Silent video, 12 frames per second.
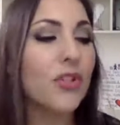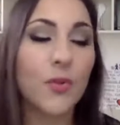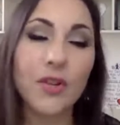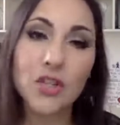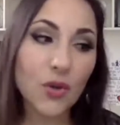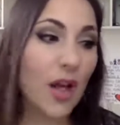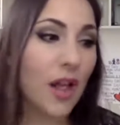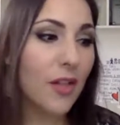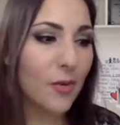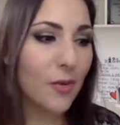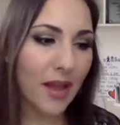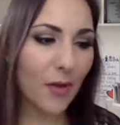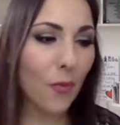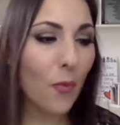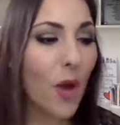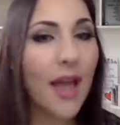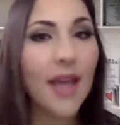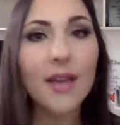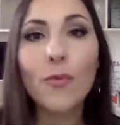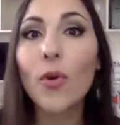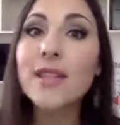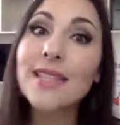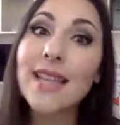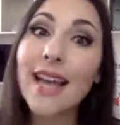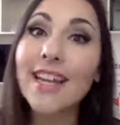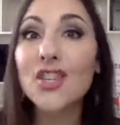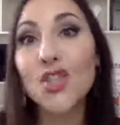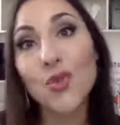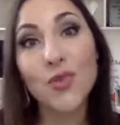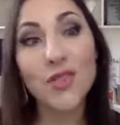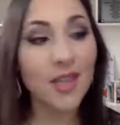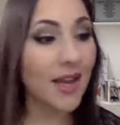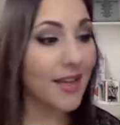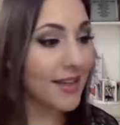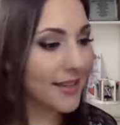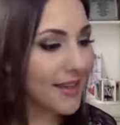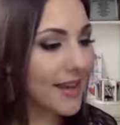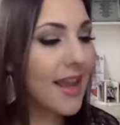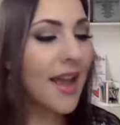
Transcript: Do you want to do color, black and white, one-sided, two-sided?